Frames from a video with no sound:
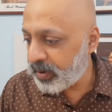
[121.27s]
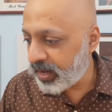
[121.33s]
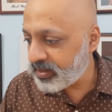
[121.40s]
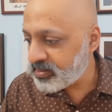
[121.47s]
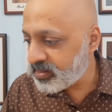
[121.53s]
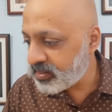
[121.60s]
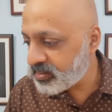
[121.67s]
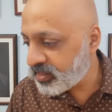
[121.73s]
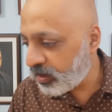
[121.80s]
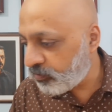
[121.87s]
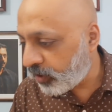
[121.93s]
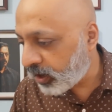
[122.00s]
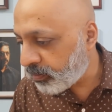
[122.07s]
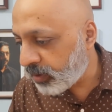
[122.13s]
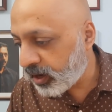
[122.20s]
appliances. Ye
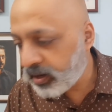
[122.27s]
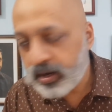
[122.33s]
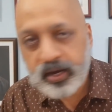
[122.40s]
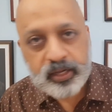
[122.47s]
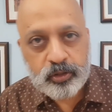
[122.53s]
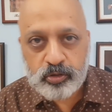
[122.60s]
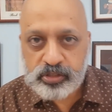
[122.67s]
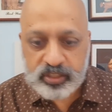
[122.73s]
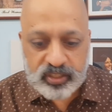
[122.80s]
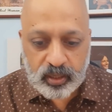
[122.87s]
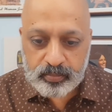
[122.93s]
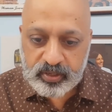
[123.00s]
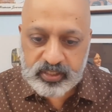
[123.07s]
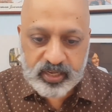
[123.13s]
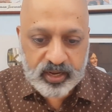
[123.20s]
one mark ka hai to
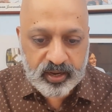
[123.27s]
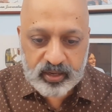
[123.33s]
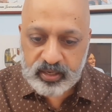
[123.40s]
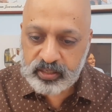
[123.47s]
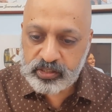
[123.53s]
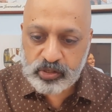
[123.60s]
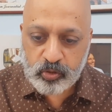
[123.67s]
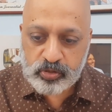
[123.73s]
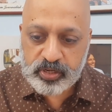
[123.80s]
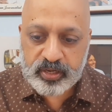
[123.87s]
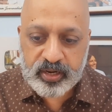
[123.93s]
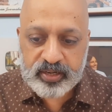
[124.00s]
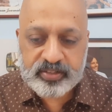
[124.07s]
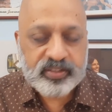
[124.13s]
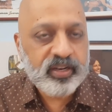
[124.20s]
seedha mil jayega. It is used
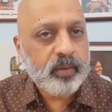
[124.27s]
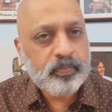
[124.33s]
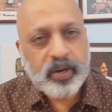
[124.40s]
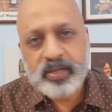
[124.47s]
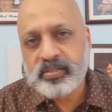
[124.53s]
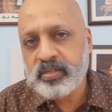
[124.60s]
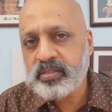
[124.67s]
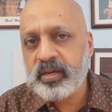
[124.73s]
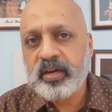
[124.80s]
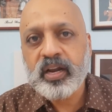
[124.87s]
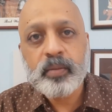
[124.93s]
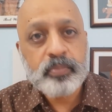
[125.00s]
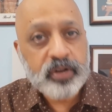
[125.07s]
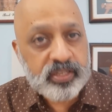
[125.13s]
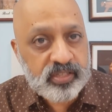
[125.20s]
in electrical appliances.
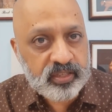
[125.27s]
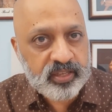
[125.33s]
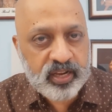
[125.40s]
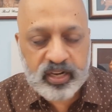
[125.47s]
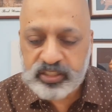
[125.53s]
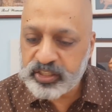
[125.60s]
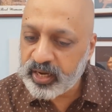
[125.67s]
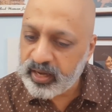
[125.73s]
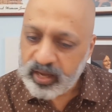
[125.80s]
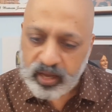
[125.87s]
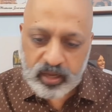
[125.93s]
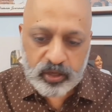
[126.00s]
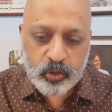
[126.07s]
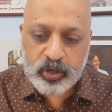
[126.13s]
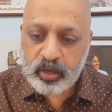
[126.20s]
Agar aap reason dena chahe,
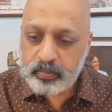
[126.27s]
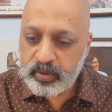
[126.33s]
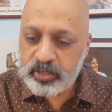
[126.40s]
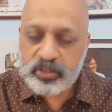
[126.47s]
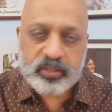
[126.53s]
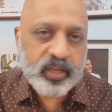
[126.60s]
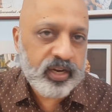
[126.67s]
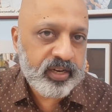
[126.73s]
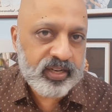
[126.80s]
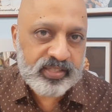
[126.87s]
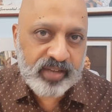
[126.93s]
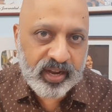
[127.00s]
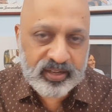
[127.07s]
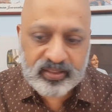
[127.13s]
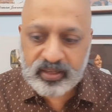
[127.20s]
you can mention that it
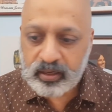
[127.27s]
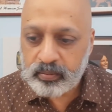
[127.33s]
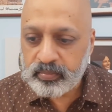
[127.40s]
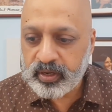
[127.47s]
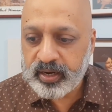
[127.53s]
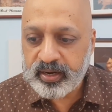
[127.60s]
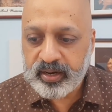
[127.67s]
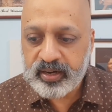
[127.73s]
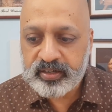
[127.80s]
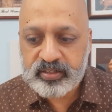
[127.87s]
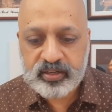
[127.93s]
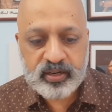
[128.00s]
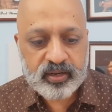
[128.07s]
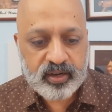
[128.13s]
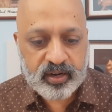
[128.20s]
has high thermal and
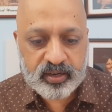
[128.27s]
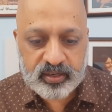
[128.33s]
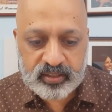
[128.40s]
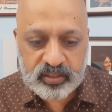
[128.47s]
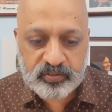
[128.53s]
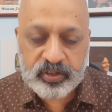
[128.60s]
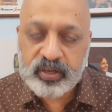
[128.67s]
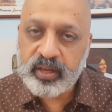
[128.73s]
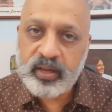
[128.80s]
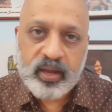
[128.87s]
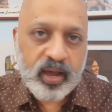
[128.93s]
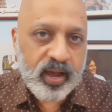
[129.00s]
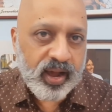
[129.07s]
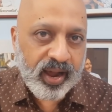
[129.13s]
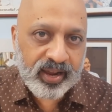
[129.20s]
electrical
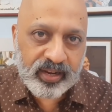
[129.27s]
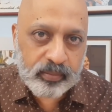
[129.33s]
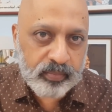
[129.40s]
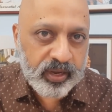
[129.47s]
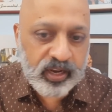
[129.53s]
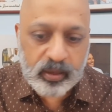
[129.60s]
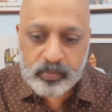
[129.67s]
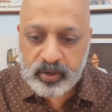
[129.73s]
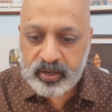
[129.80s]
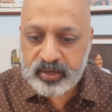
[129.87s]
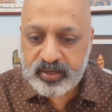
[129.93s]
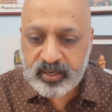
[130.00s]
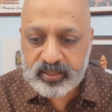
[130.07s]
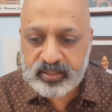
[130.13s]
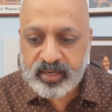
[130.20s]
conductivity, highly malleable
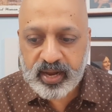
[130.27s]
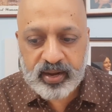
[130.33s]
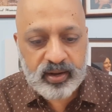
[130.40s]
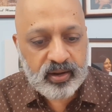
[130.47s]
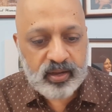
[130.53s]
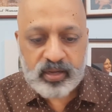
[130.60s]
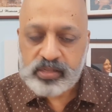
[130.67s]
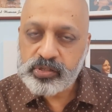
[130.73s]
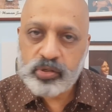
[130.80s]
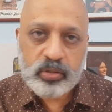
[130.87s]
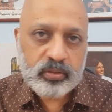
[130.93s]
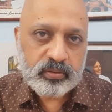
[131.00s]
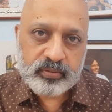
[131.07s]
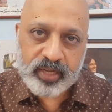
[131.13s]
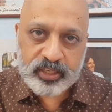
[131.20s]
and ductile.
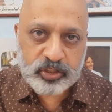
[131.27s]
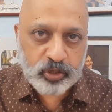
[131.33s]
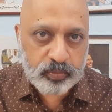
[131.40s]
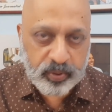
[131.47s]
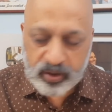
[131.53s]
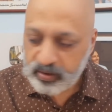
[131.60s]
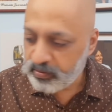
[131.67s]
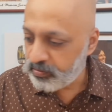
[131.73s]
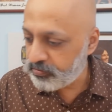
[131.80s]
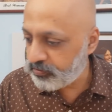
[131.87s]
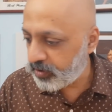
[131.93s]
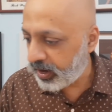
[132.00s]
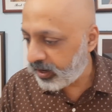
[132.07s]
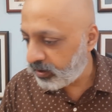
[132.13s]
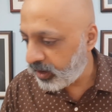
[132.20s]
So that should be
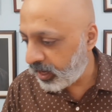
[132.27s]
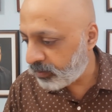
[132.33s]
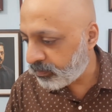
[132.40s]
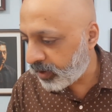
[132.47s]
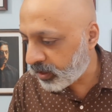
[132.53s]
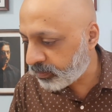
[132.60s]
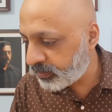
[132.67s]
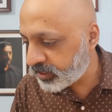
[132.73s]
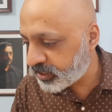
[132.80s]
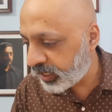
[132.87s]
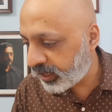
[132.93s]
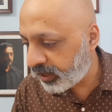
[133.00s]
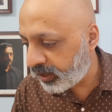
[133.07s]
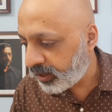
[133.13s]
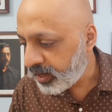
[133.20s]
fine. Ek mark mil
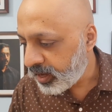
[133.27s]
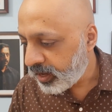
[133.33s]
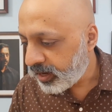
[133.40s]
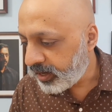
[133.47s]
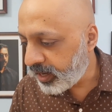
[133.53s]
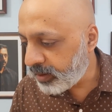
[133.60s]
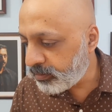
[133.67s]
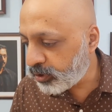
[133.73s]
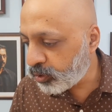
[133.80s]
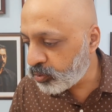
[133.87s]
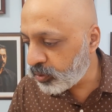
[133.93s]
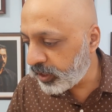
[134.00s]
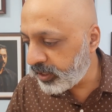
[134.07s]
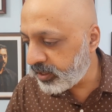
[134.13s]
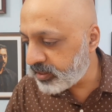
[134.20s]
jayega. Name
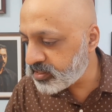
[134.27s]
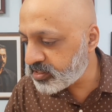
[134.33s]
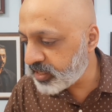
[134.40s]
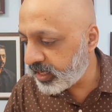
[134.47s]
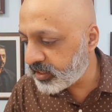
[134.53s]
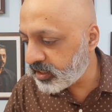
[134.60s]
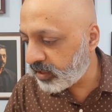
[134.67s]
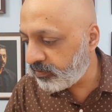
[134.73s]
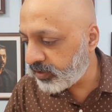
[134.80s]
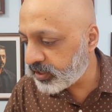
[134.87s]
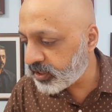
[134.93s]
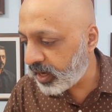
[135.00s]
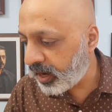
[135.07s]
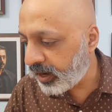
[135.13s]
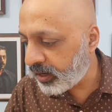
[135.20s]
two Indian states in
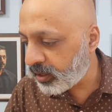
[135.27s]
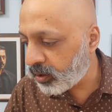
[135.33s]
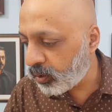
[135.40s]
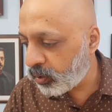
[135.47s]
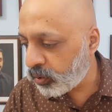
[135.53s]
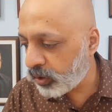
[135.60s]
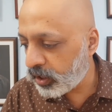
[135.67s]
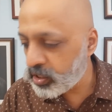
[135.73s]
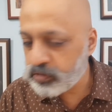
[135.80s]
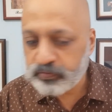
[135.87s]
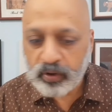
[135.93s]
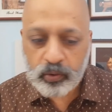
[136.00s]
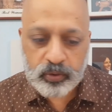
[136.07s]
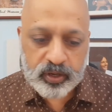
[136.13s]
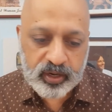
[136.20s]
which iron ore is
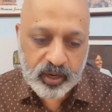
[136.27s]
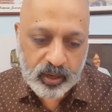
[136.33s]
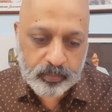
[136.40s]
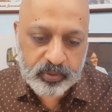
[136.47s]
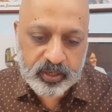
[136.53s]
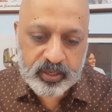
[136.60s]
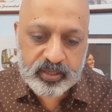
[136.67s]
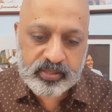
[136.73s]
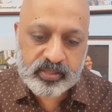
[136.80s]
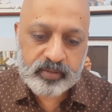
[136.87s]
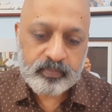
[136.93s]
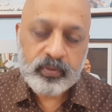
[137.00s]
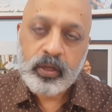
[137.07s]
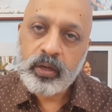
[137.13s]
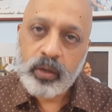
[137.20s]
found in
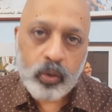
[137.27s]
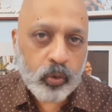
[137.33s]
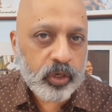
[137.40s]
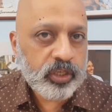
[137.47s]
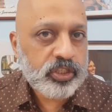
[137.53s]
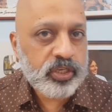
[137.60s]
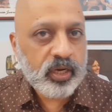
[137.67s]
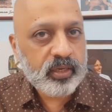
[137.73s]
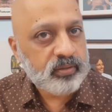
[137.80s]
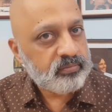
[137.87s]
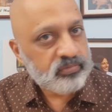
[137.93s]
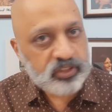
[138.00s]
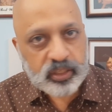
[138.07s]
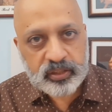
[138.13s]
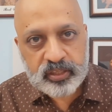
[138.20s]
abundance.
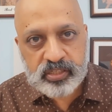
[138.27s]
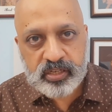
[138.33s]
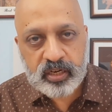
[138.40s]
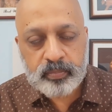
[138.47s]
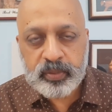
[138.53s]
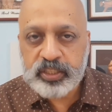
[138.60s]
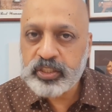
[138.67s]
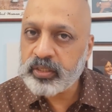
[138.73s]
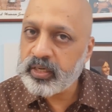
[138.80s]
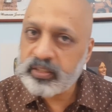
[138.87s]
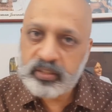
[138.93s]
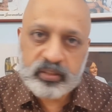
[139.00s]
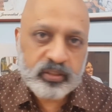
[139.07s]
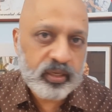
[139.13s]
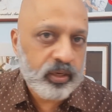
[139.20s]
Odisha, Chhattisgarh mention
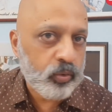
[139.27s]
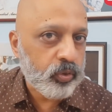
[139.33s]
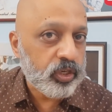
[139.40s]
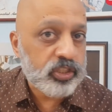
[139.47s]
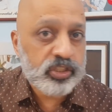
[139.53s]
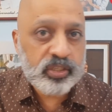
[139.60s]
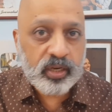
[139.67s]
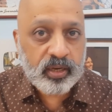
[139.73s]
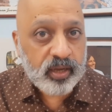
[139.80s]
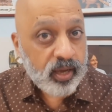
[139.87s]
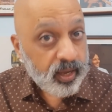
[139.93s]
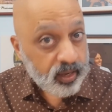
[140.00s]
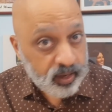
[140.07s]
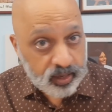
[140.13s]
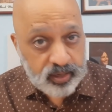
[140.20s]
kar sakte hain. Odisha,
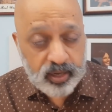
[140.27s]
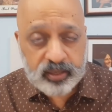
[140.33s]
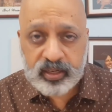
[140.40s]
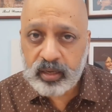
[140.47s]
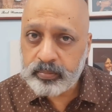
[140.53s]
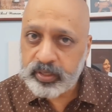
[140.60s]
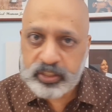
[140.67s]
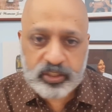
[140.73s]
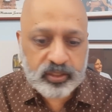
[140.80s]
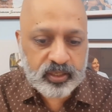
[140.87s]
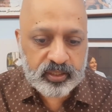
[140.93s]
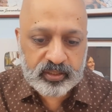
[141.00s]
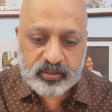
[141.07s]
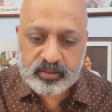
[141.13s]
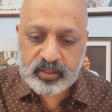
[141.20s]
Karnataka mention
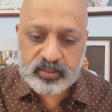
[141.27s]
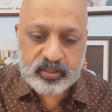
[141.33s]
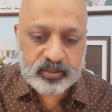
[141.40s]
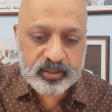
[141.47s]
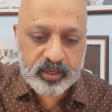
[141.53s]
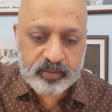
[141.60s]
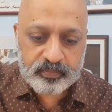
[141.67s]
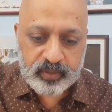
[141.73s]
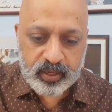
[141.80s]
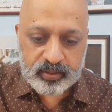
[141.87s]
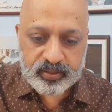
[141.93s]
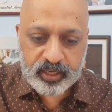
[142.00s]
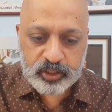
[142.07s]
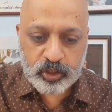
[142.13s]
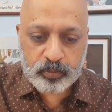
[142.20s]
kar sakte hain.
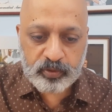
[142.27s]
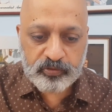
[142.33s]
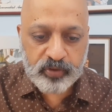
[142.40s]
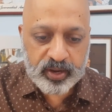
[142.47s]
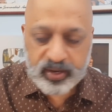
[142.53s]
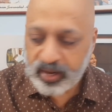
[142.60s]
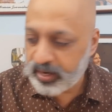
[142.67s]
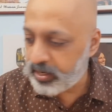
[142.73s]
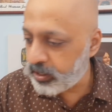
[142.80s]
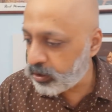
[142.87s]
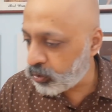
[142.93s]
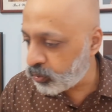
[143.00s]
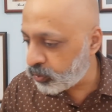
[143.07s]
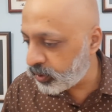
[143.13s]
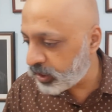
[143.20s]
That should be fine. Any
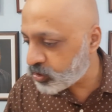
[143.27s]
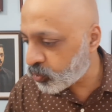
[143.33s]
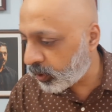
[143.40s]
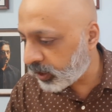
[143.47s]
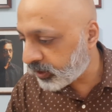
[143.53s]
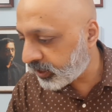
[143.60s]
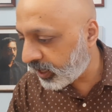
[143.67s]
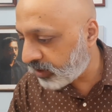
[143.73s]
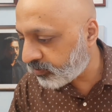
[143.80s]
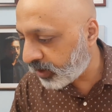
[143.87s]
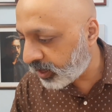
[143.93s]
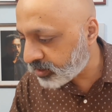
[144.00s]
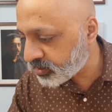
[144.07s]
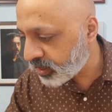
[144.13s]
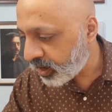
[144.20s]
two is what they have
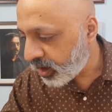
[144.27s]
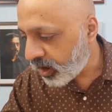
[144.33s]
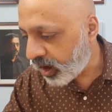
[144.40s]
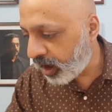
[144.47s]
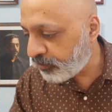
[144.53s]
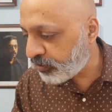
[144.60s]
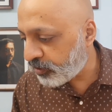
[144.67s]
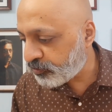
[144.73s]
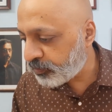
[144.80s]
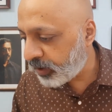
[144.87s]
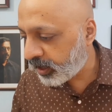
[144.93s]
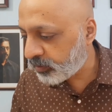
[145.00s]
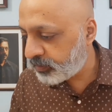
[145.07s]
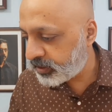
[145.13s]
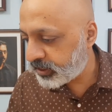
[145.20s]
asked. Half
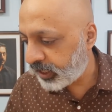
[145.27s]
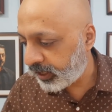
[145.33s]
mark mil